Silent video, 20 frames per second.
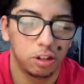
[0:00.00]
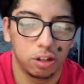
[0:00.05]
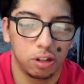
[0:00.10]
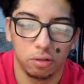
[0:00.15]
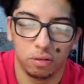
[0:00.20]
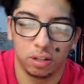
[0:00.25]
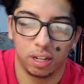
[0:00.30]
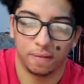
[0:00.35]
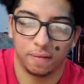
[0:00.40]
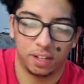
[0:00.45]

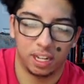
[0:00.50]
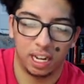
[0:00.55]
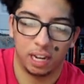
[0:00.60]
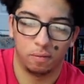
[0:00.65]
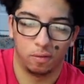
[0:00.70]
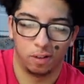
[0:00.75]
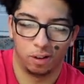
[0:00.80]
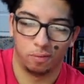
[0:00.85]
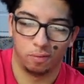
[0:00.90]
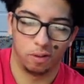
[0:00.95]
shoes have seen
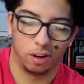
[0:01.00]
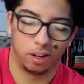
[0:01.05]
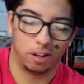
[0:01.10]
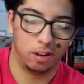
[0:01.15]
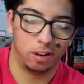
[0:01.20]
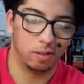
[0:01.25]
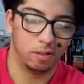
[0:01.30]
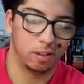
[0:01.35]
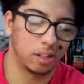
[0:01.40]
World War II,